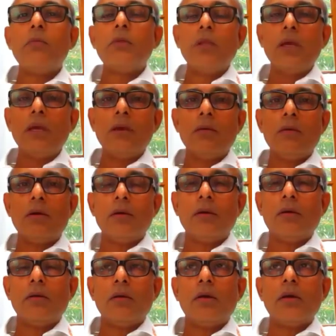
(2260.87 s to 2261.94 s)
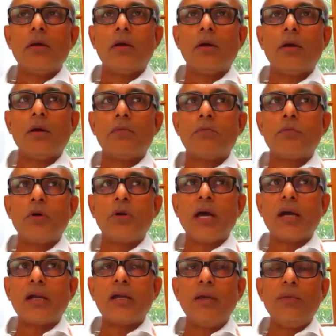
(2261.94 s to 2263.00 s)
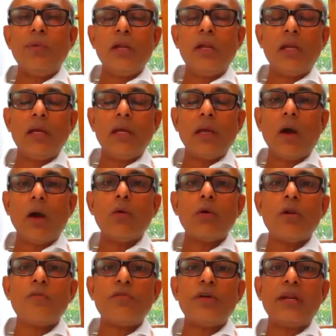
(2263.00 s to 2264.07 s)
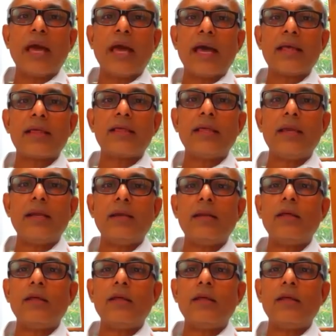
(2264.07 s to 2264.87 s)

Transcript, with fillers: the uh, productivity out of an asset